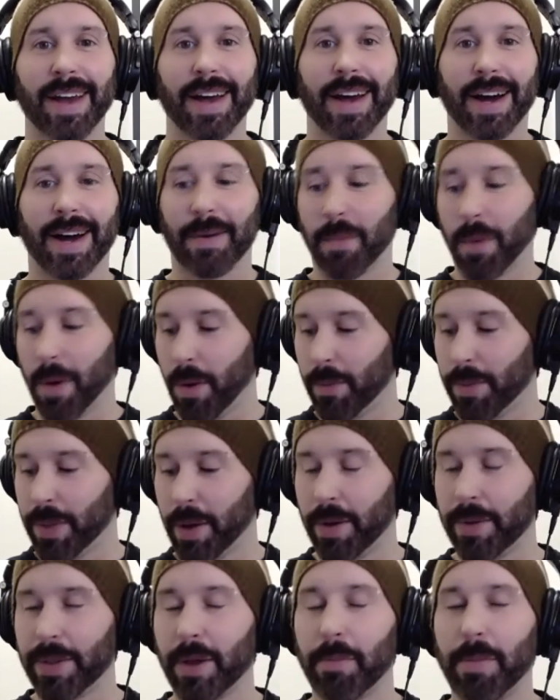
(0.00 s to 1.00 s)

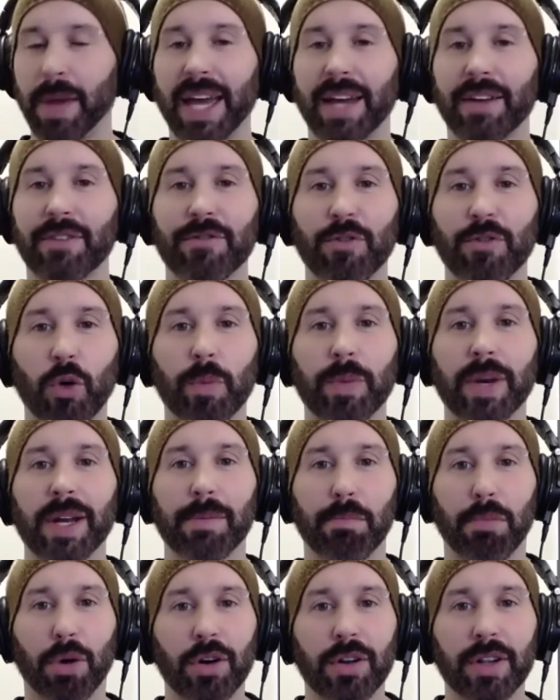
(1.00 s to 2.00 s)
The band formed
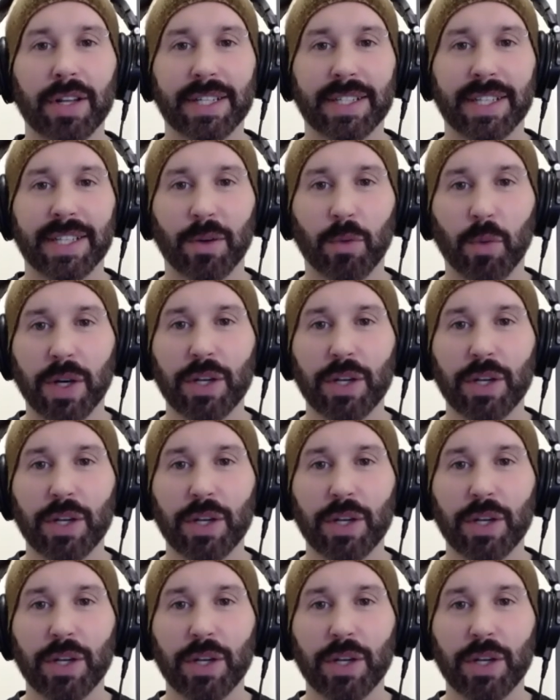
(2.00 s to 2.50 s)
in Burlington.